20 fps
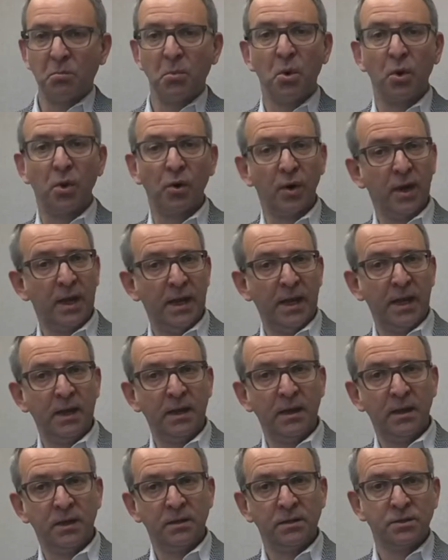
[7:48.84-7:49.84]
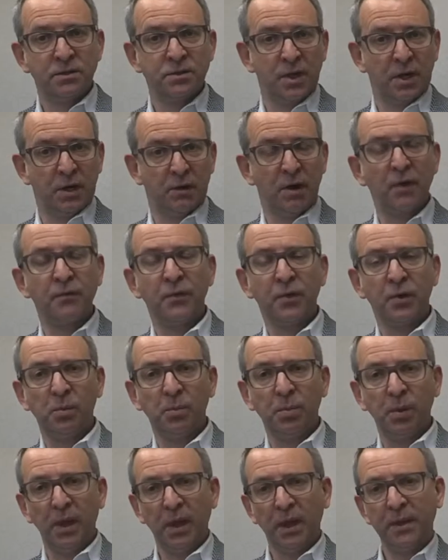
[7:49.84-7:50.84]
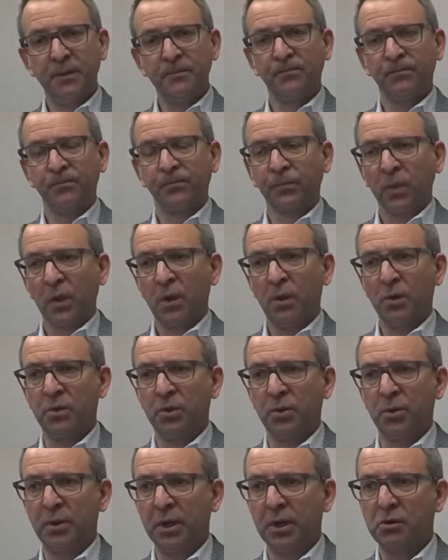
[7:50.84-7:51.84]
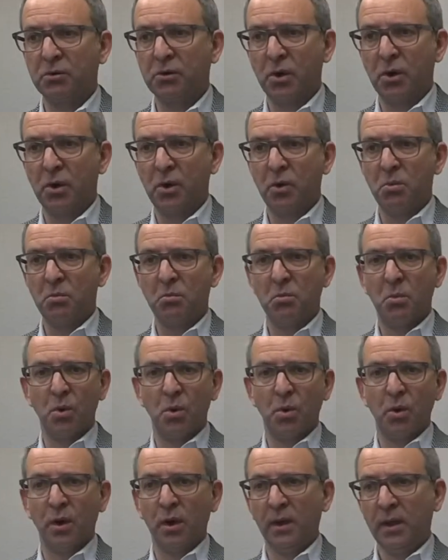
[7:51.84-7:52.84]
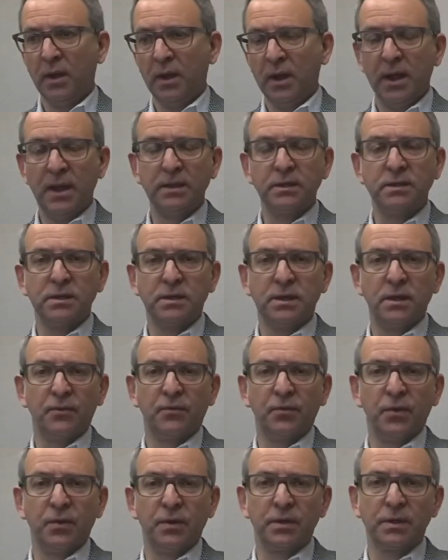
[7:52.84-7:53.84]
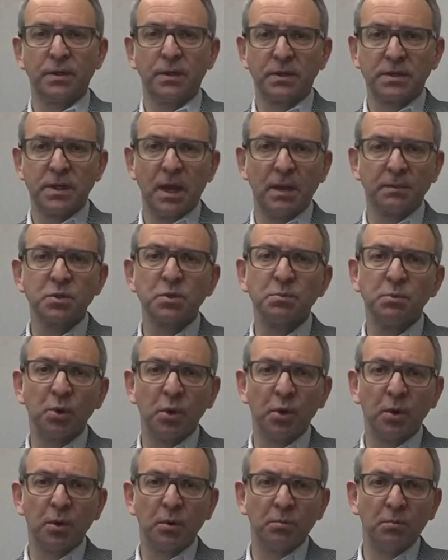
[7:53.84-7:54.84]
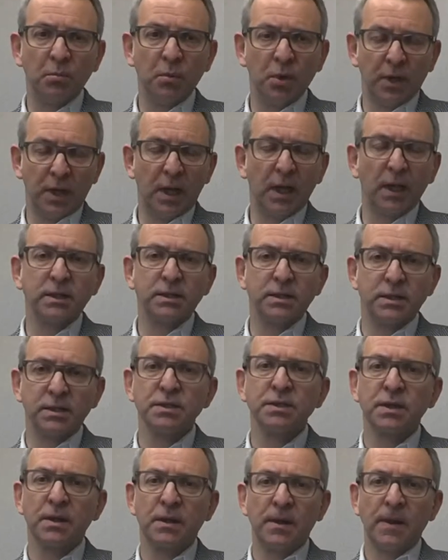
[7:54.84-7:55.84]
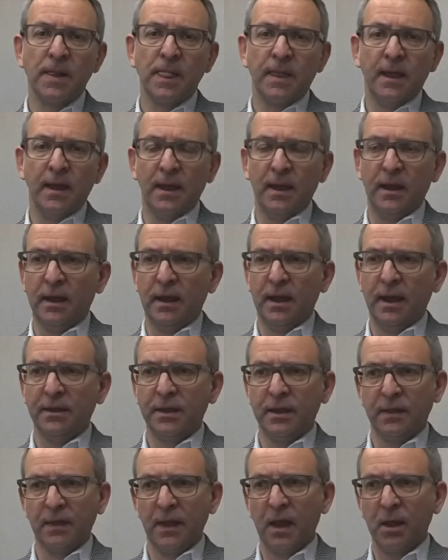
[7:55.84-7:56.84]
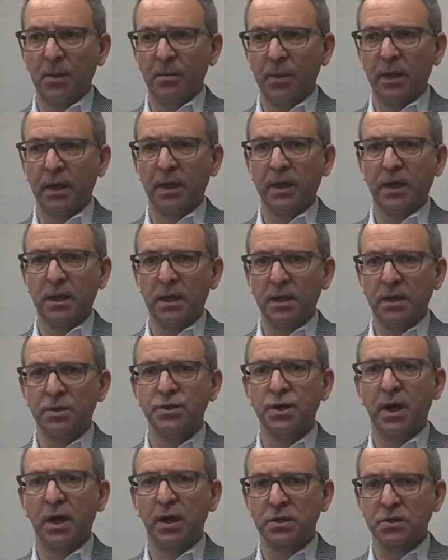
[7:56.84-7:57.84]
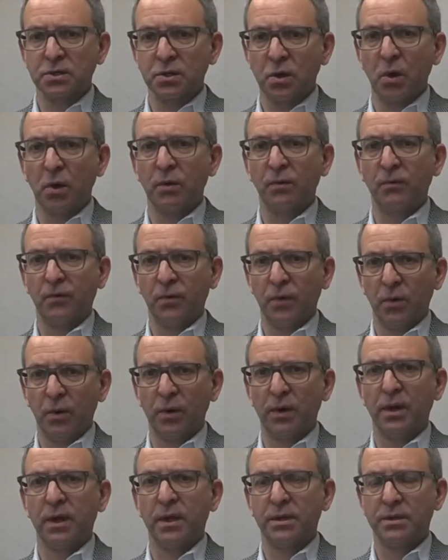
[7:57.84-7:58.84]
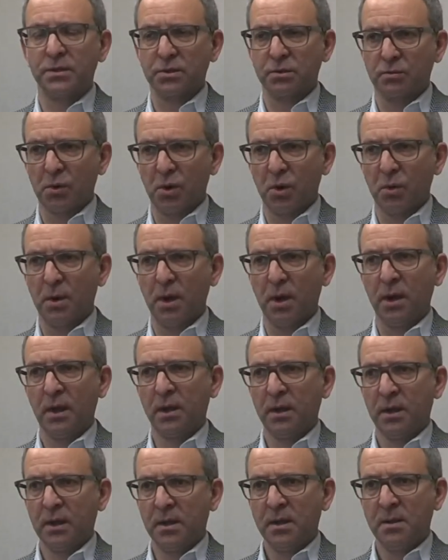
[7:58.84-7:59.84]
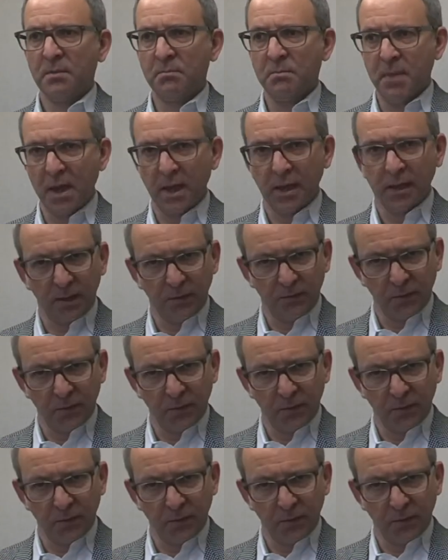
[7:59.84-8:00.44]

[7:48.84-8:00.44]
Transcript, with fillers: more in geographical plane or do we grow more into different types of modalities? And I think that'll be a key challenge going forward is the robot mainly